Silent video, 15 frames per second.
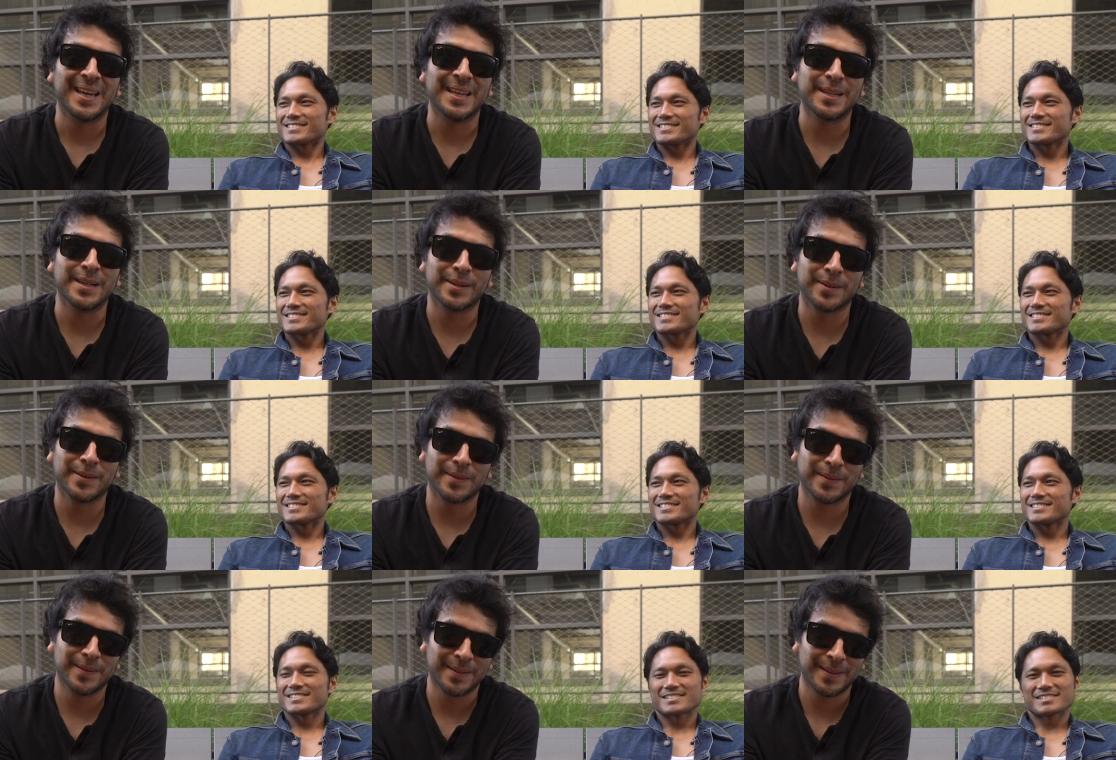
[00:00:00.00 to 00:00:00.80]
Speaker 1: And
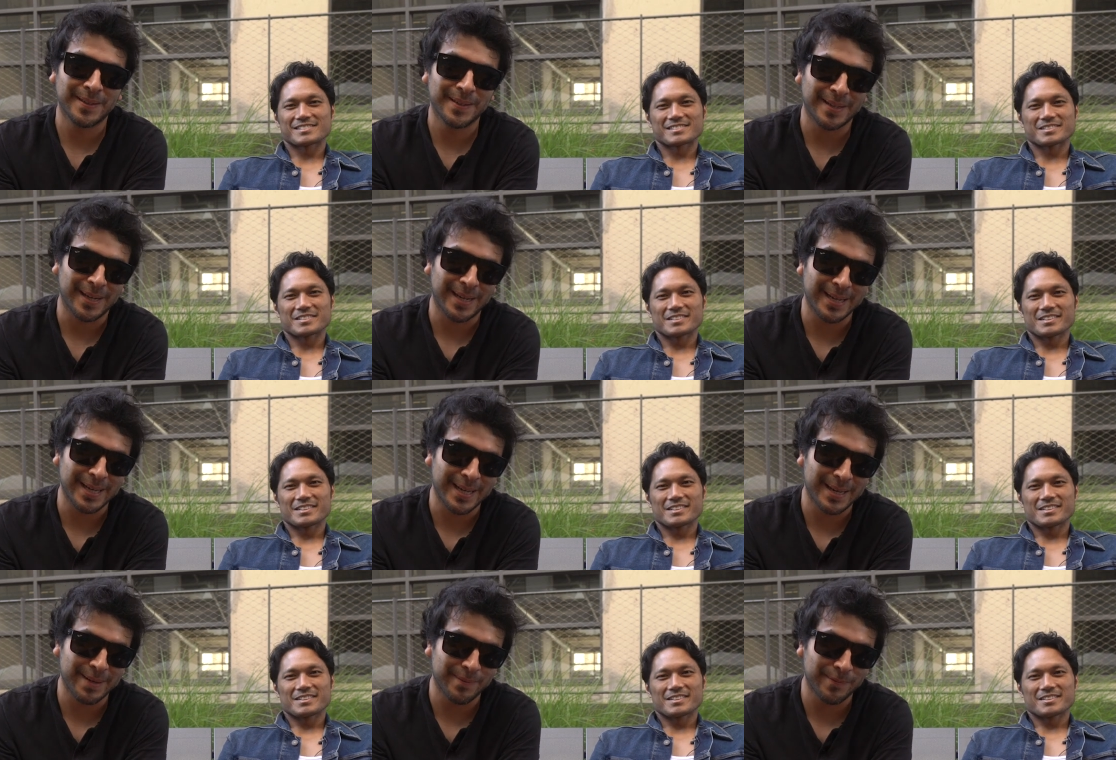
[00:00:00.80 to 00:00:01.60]
here I
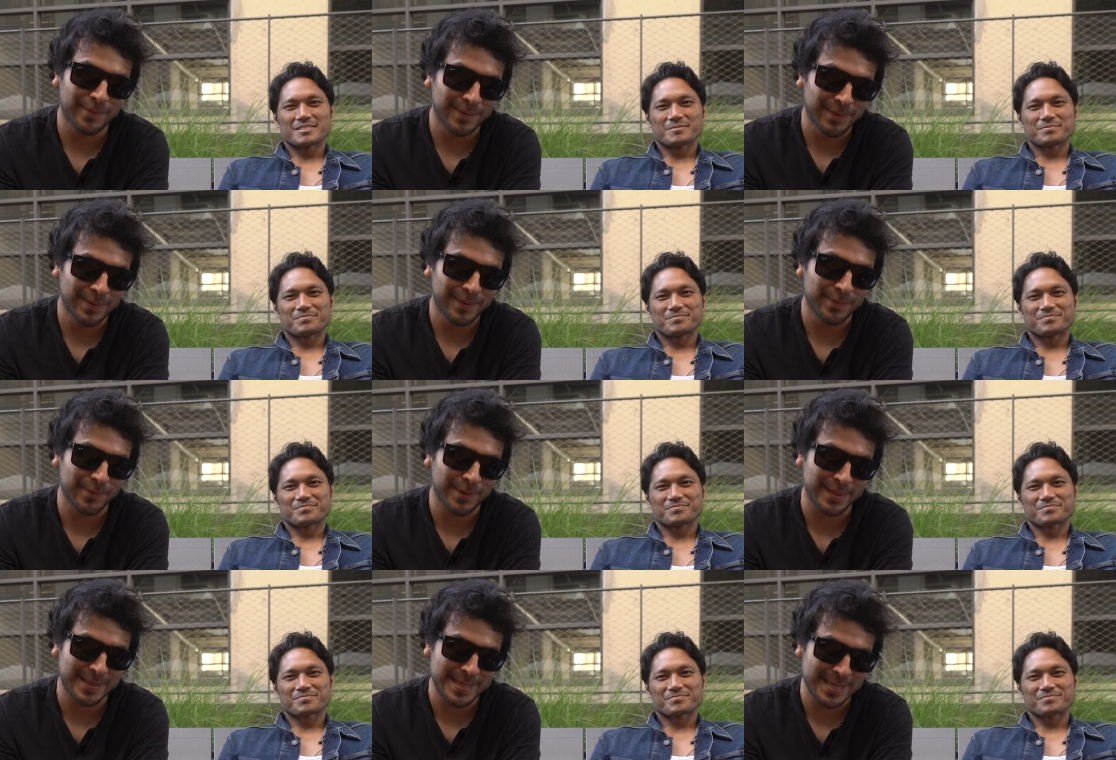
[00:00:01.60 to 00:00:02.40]
am
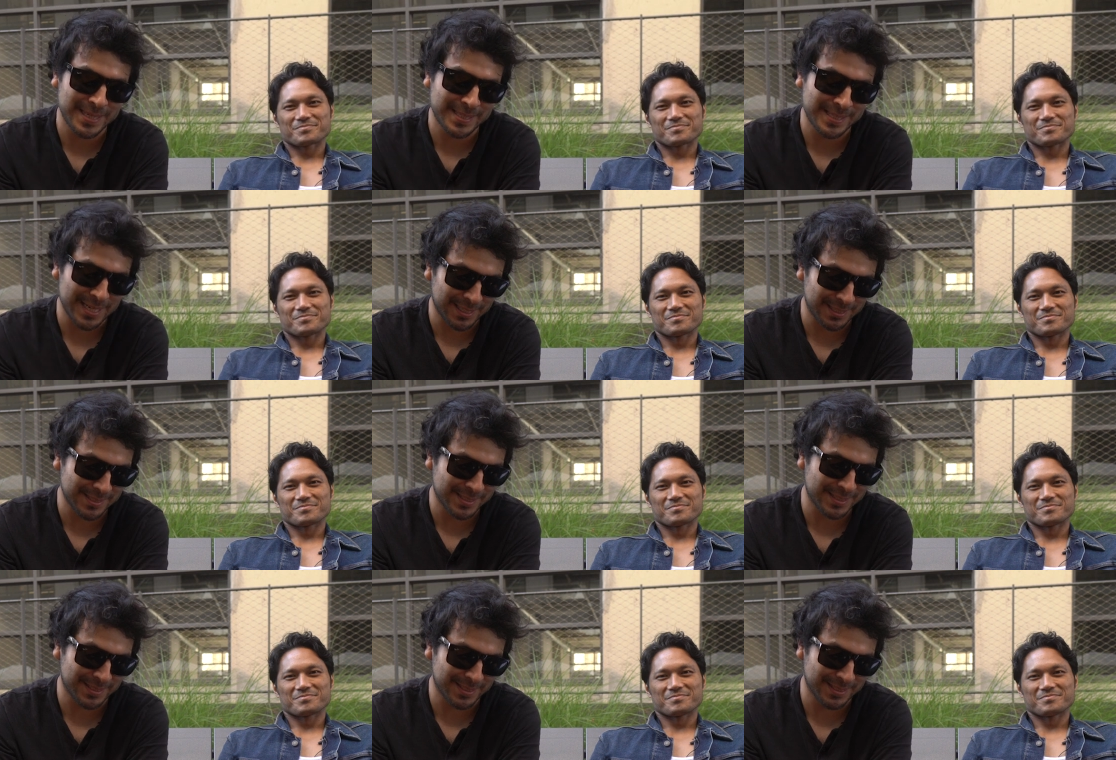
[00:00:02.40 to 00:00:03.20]
with the
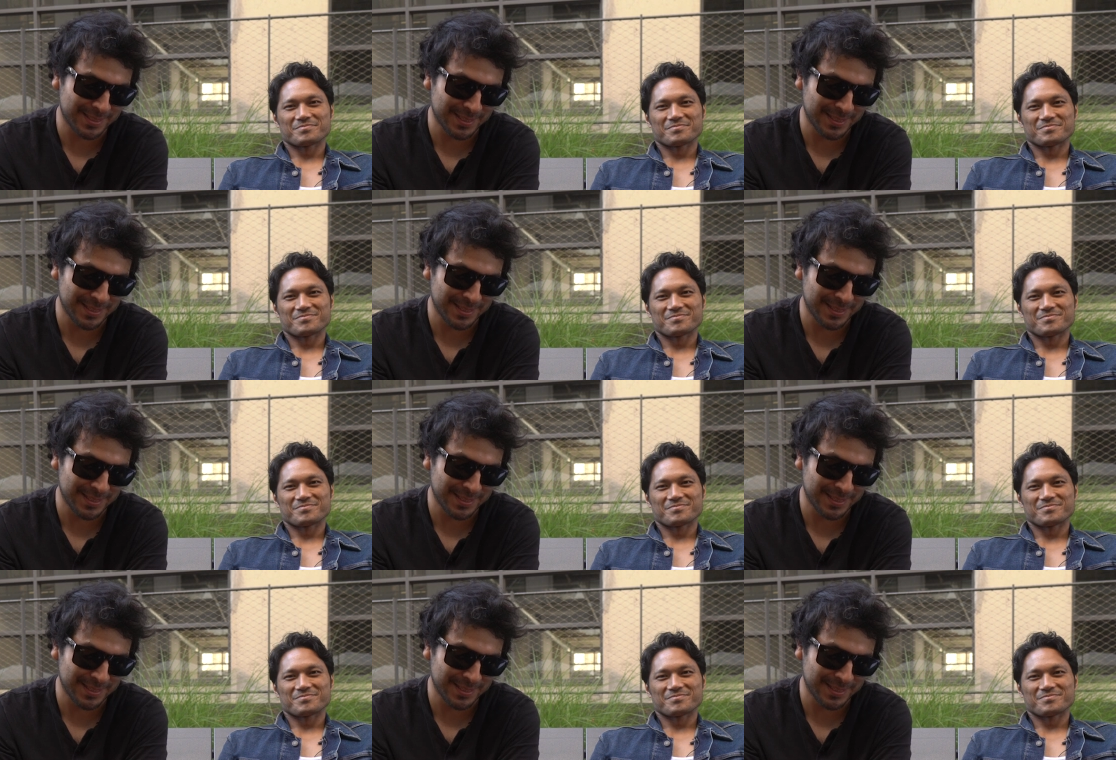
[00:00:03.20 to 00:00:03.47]
talented